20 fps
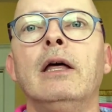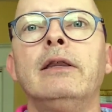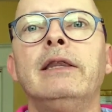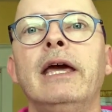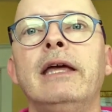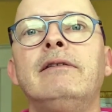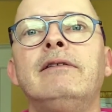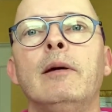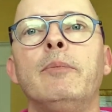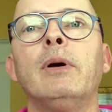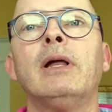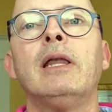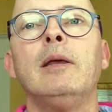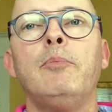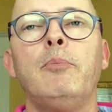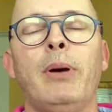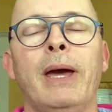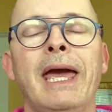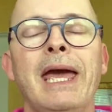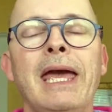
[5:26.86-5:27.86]
they typically
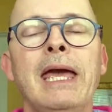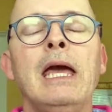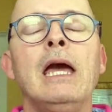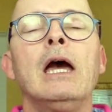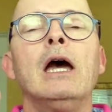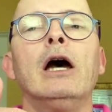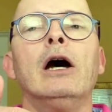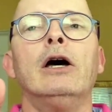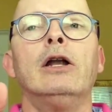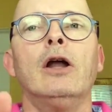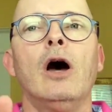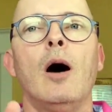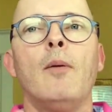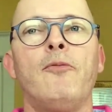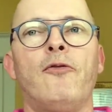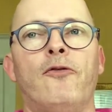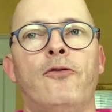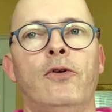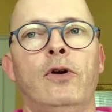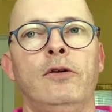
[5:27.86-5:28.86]
pay an
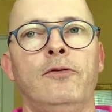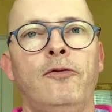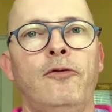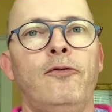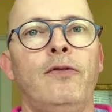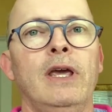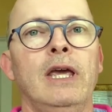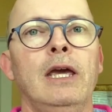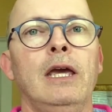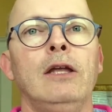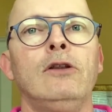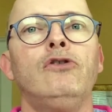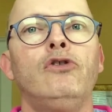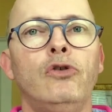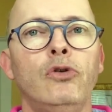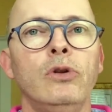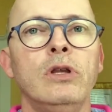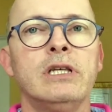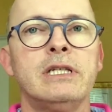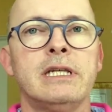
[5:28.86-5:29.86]
upfront fee
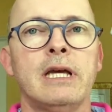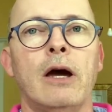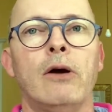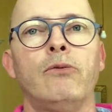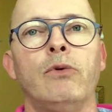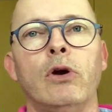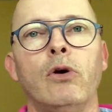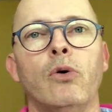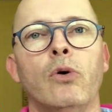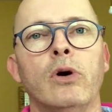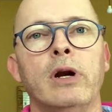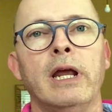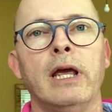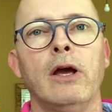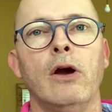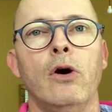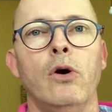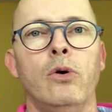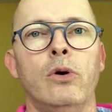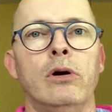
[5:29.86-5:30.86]
to the sound
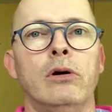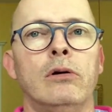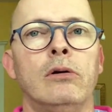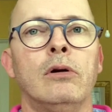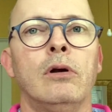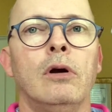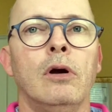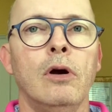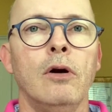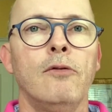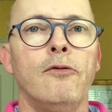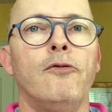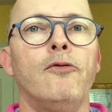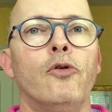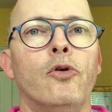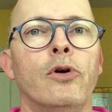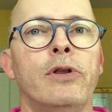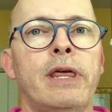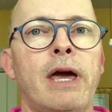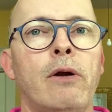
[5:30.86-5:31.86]
recording owner
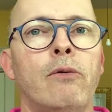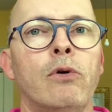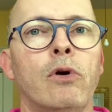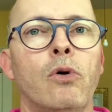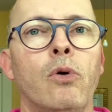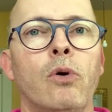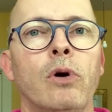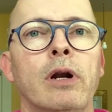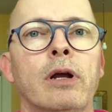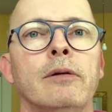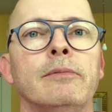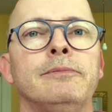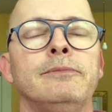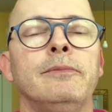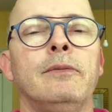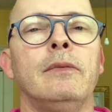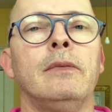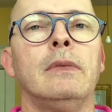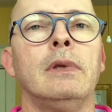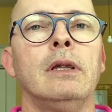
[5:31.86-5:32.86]
for that recording.
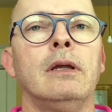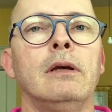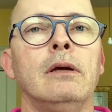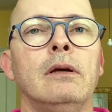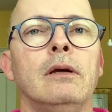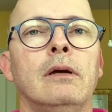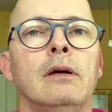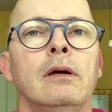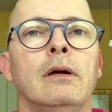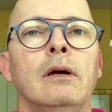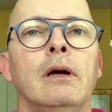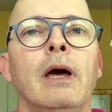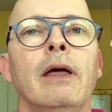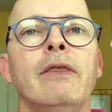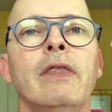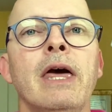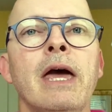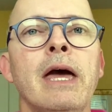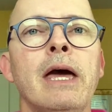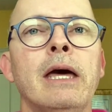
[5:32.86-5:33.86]

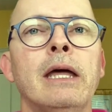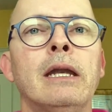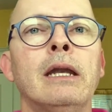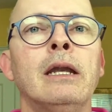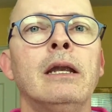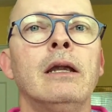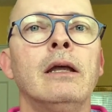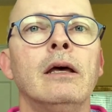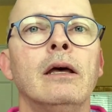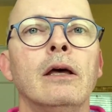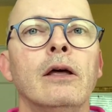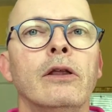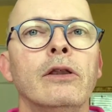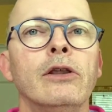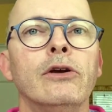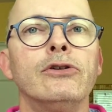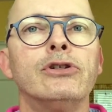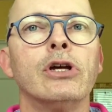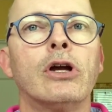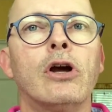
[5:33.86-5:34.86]
And then
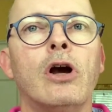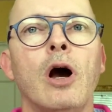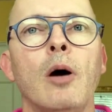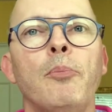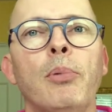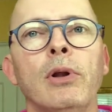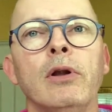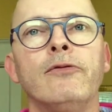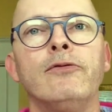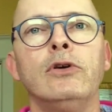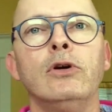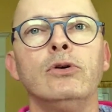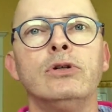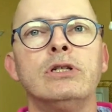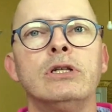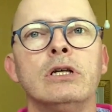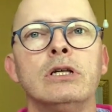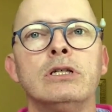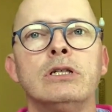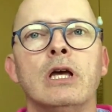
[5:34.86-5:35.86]
there's a couple of
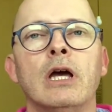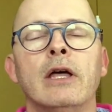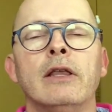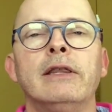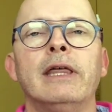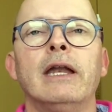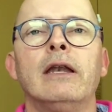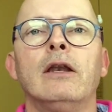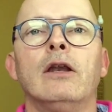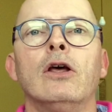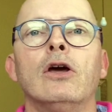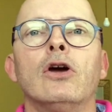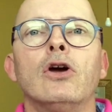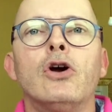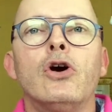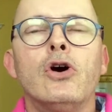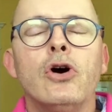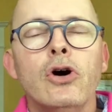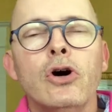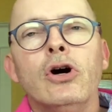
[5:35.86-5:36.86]
uses that
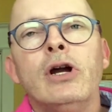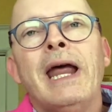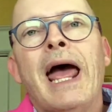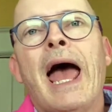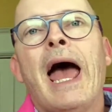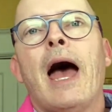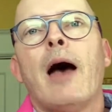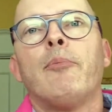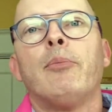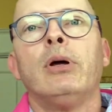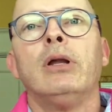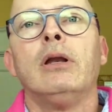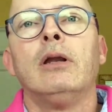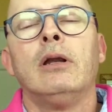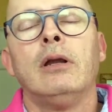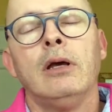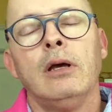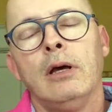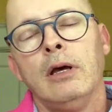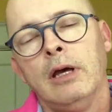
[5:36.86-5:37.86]
could
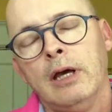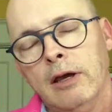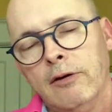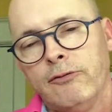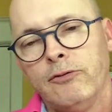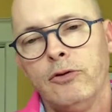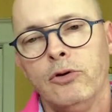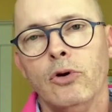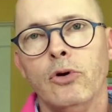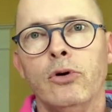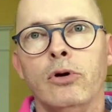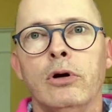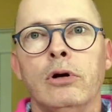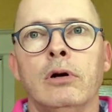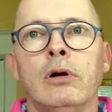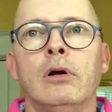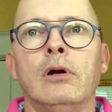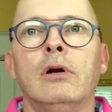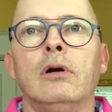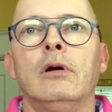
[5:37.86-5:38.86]
happen if
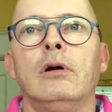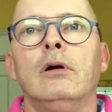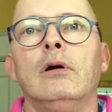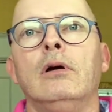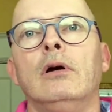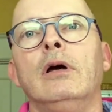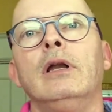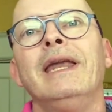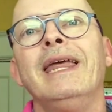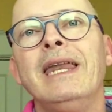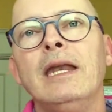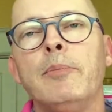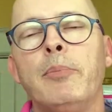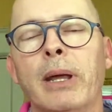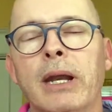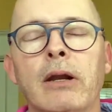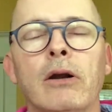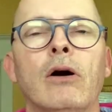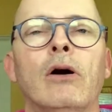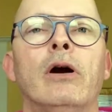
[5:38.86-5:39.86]
you're an
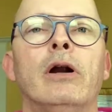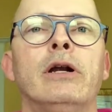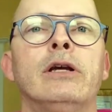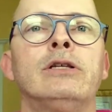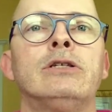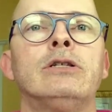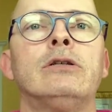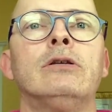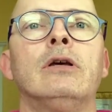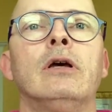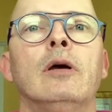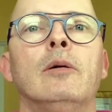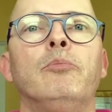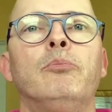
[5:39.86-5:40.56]
independent artist,